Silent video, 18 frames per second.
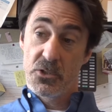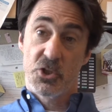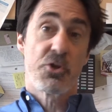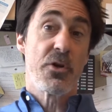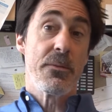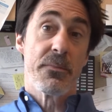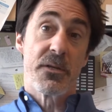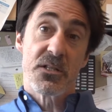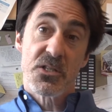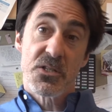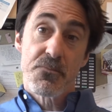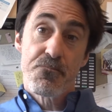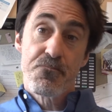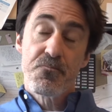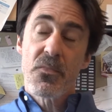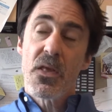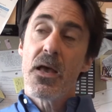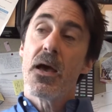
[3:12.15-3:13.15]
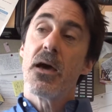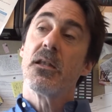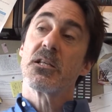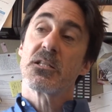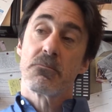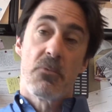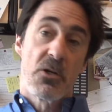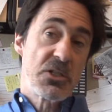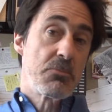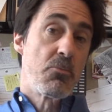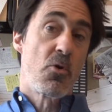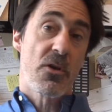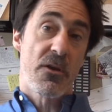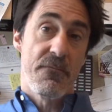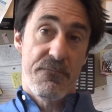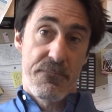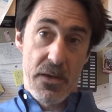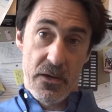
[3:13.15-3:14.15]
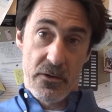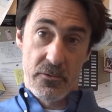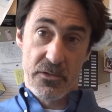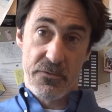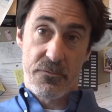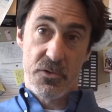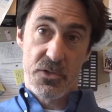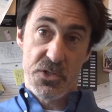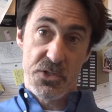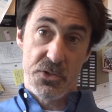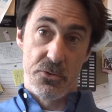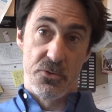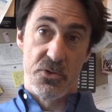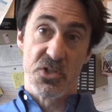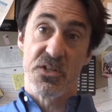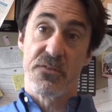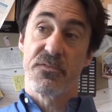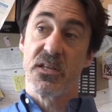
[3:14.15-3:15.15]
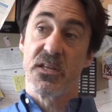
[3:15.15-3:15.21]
treatments, and it's much more compelling for the students if